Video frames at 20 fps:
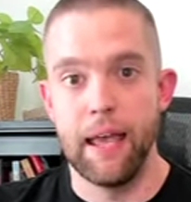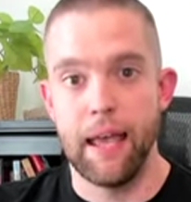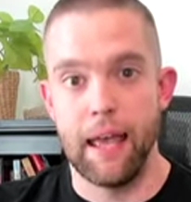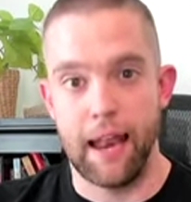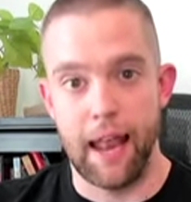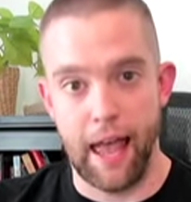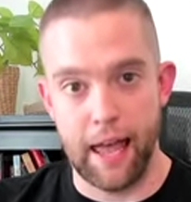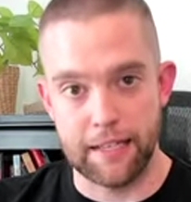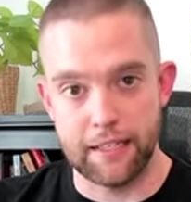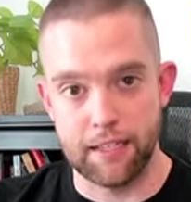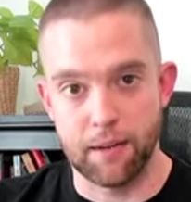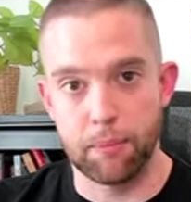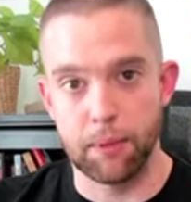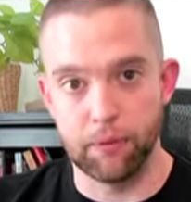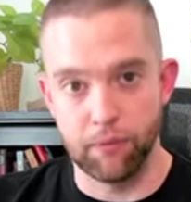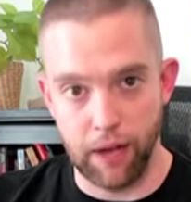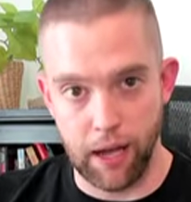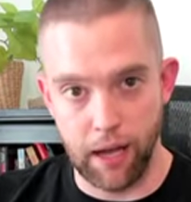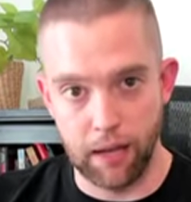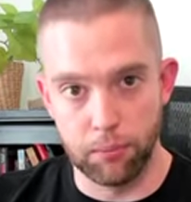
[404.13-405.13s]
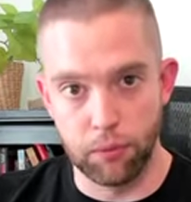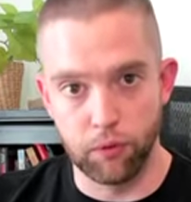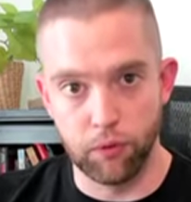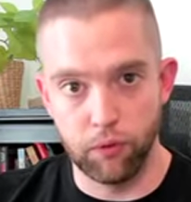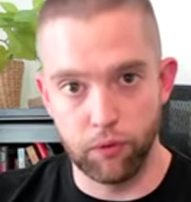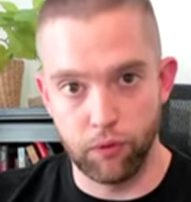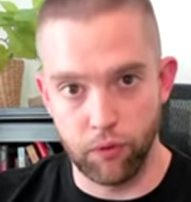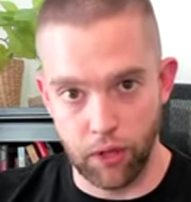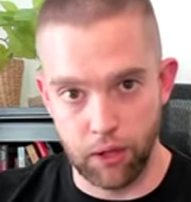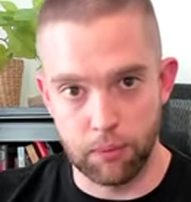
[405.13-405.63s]
and has something valuable
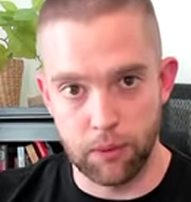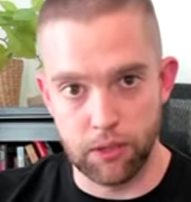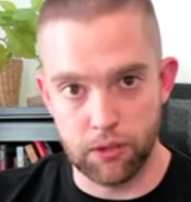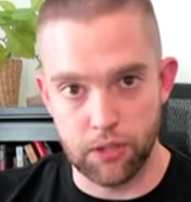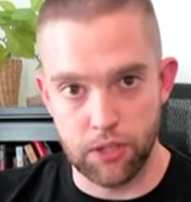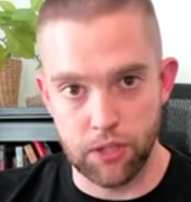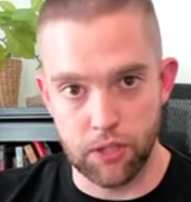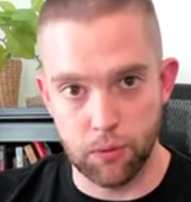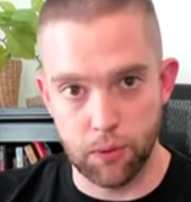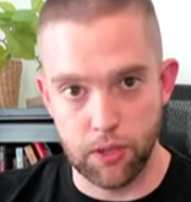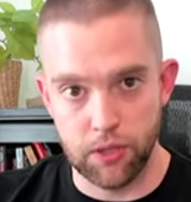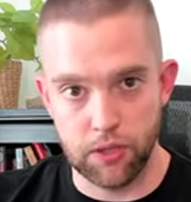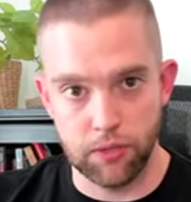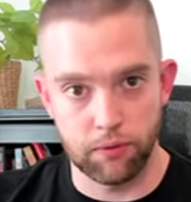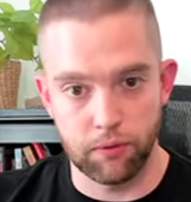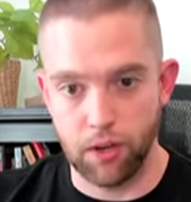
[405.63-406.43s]
for them in their situation.